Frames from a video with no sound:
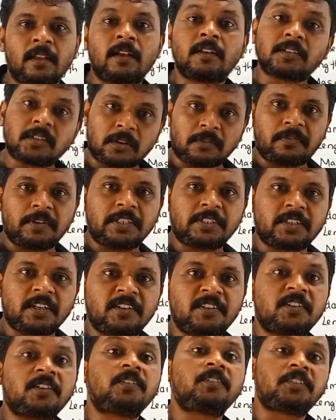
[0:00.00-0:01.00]
surface
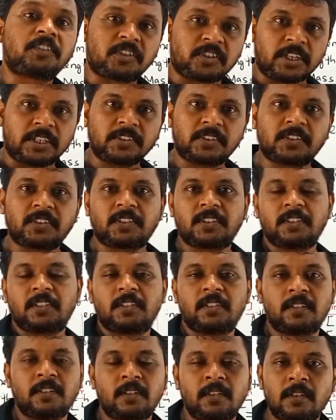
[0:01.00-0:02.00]
tension, stress.
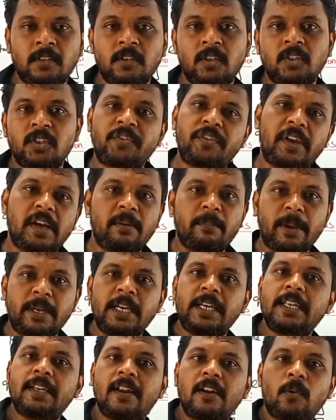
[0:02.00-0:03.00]
So we have many
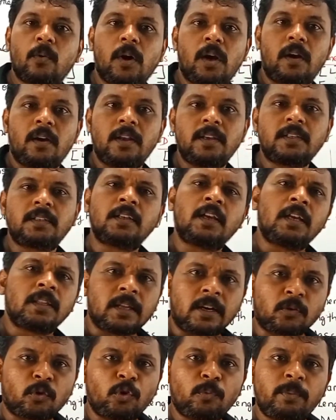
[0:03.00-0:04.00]
derived quantities
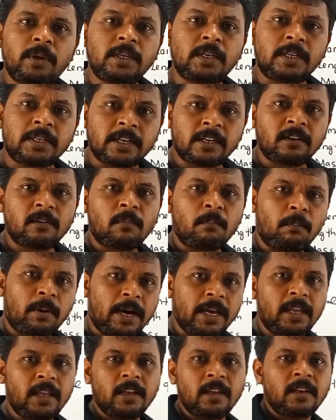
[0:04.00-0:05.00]
that could be written
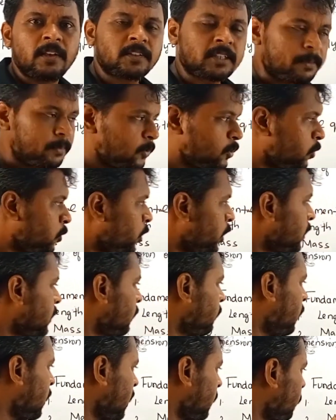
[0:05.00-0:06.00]
by substituting the
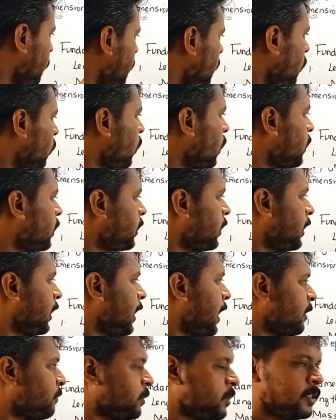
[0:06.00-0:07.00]
fundamental quantity
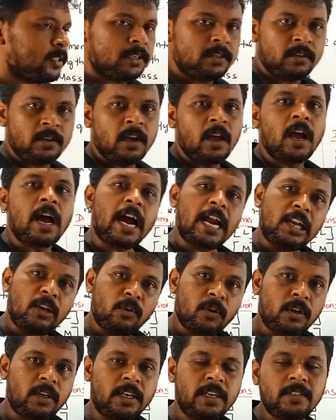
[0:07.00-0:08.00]
dimension, and you
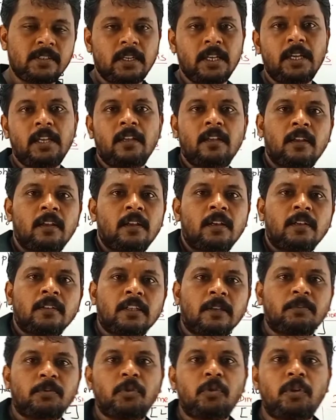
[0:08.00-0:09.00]
can easily
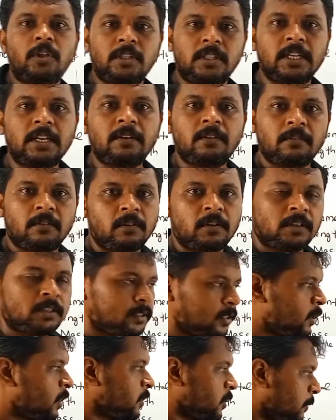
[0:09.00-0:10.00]
substitute in
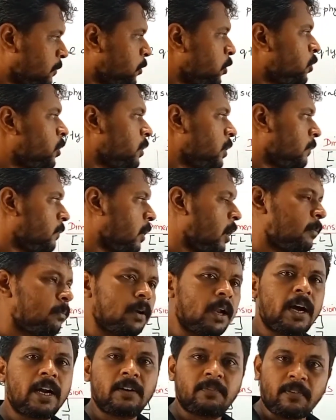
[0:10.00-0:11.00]
the
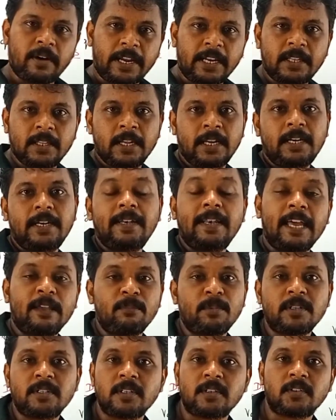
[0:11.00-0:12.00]
formula and find the
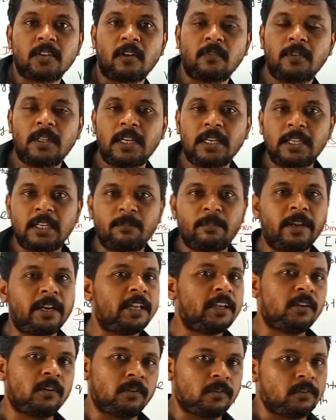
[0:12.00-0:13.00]
dimensions of the
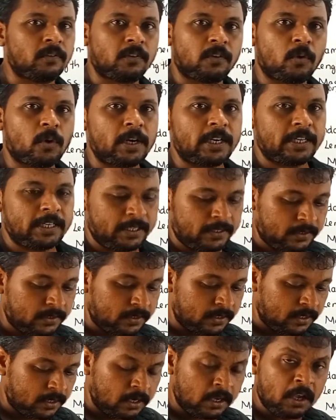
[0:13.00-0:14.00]
remaining quantities.
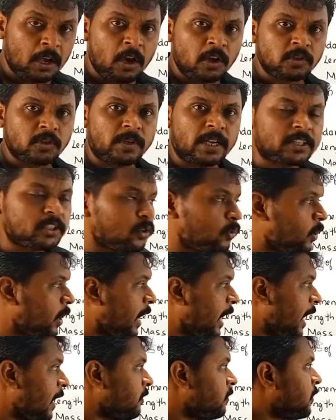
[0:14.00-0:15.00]
So next we
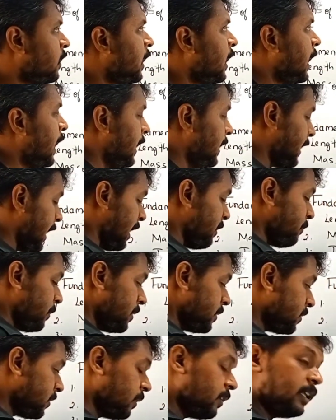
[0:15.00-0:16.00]
have
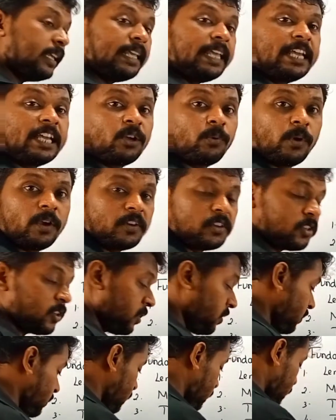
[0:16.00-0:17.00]
dimension
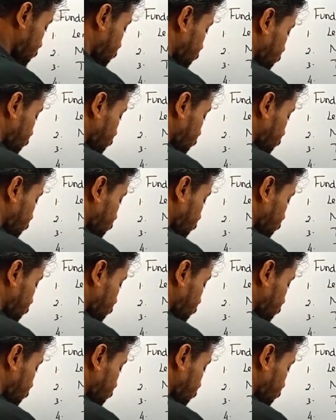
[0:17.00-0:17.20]
equation.